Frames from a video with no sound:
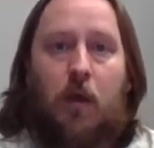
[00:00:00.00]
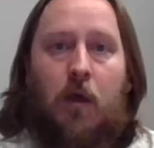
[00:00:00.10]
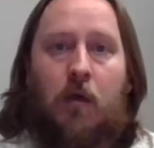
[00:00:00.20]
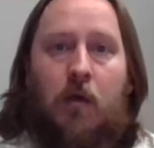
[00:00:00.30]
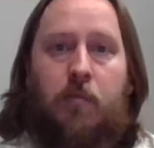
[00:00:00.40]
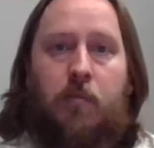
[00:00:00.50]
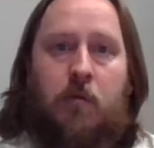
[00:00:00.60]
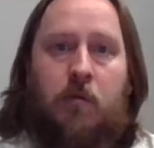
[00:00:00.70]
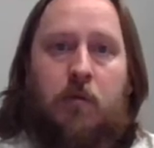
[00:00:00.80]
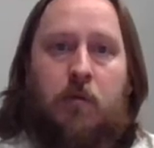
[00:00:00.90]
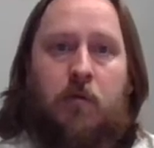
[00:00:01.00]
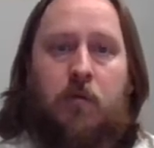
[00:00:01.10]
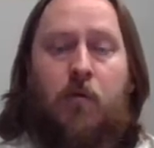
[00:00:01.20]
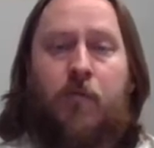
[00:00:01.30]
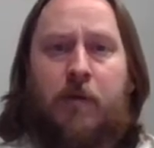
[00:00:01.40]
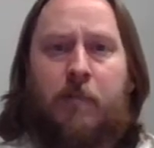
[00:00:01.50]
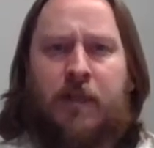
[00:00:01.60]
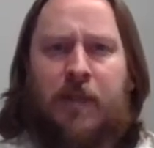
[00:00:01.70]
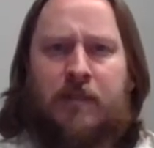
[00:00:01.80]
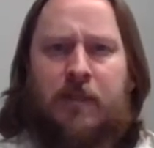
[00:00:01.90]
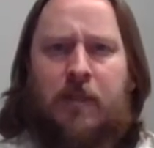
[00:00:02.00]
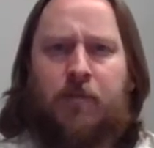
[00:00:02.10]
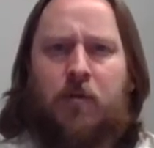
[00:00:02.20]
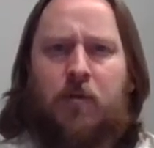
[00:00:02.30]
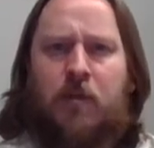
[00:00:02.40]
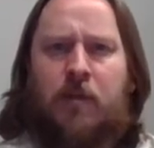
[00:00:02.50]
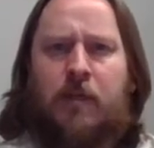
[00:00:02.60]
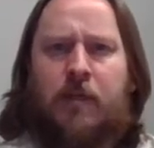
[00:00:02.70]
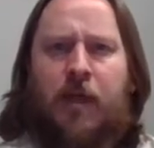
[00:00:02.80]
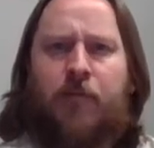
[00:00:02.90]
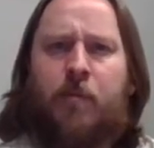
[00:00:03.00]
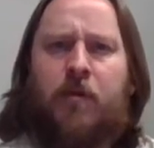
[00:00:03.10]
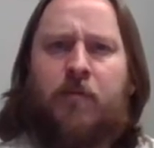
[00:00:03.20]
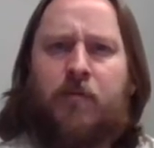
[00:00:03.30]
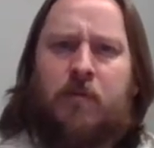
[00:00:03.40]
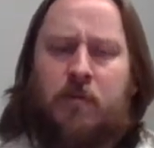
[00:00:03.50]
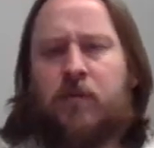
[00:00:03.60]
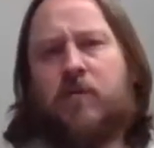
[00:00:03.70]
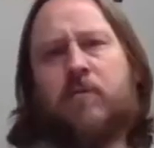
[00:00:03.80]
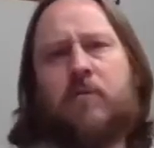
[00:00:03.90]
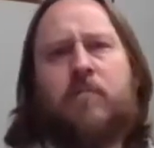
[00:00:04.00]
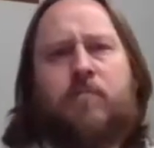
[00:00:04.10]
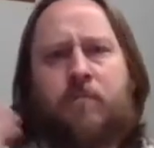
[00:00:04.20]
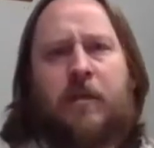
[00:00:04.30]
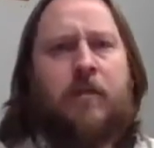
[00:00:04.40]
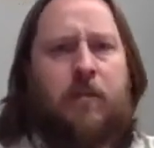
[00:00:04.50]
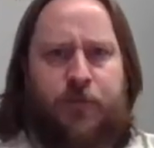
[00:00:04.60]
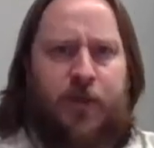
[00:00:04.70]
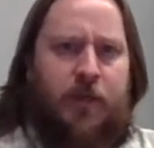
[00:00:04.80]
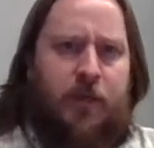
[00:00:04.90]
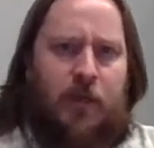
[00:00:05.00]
Um, Hopefully by that time you'll have a bit of you'll be in the swing of